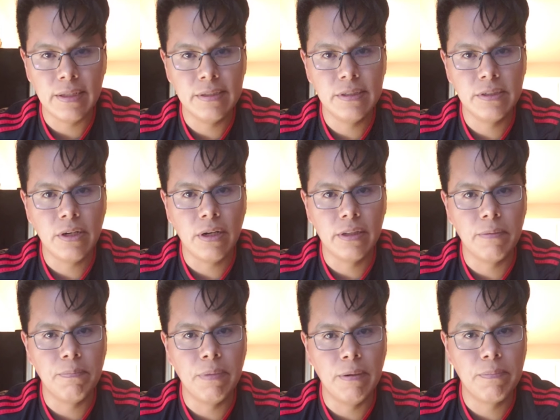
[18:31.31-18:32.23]
This is called the
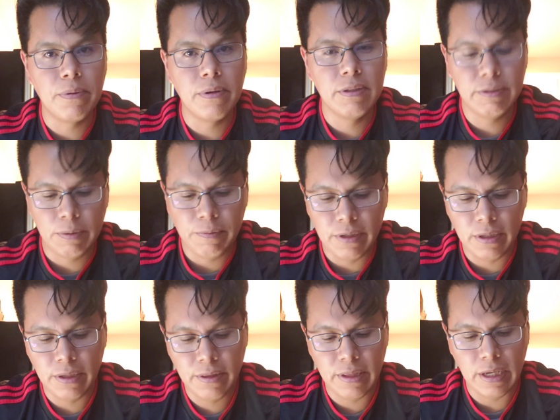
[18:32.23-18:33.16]
bumper. It's a
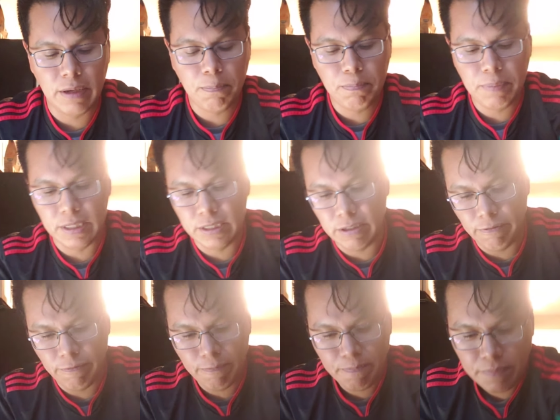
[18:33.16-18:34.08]
really thick piece of